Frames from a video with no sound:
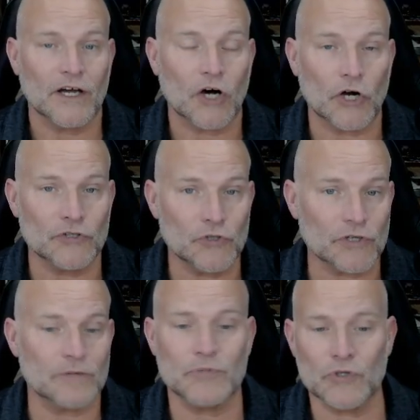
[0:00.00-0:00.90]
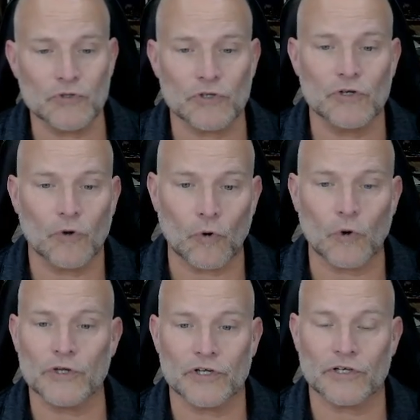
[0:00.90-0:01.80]
on your computer
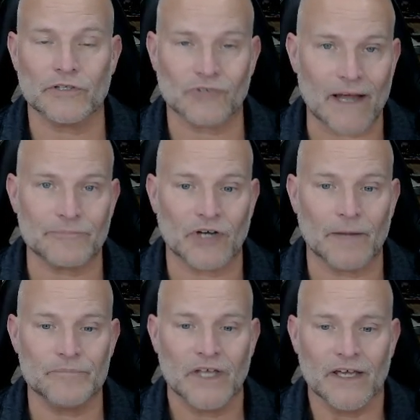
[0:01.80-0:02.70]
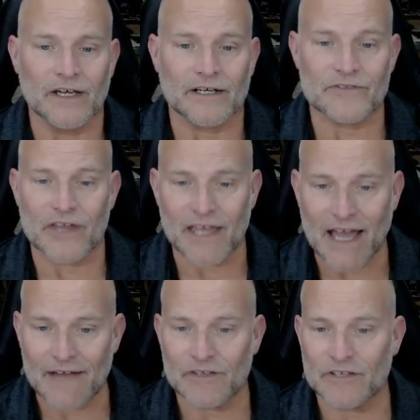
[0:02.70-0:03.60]
or your laptop. They have it